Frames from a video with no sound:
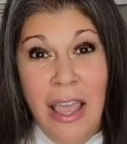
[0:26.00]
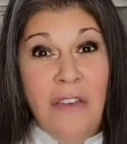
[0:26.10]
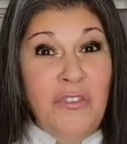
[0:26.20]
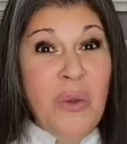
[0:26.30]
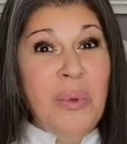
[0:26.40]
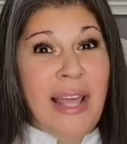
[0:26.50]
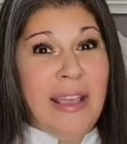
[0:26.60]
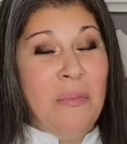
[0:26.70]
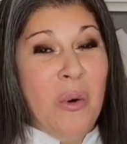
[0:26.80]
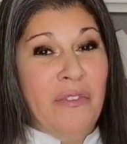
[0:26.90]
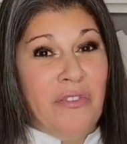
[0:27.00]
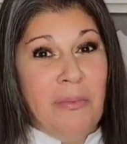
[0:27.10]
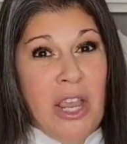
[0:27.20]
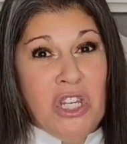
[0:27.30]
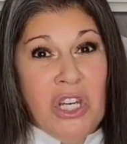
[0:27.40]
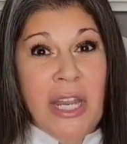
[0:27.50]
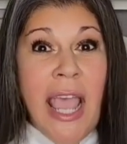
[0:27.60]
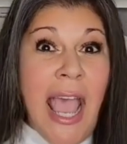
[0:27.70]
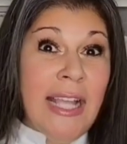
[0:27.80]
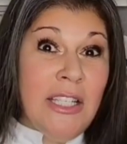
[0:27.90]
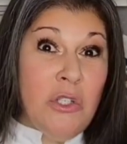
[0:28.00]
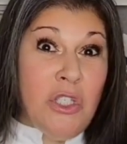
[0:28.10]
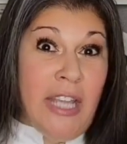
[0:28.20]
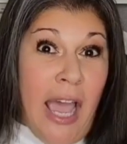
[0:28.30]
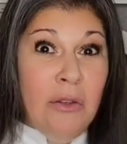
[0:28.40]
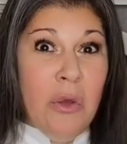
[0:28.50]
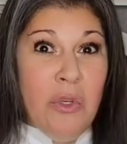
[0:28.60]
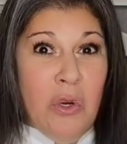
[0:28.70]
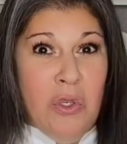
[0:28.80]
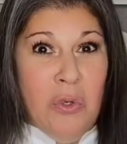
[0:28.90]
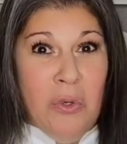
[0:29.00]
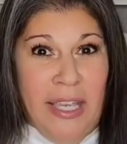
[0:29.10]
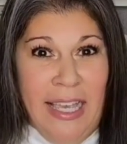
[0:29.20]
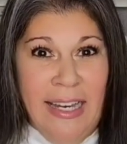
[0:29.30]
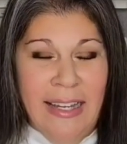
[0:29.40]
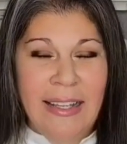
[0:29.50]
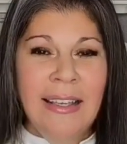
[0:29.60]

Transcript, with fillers: If you would like more information and to download your toolkit,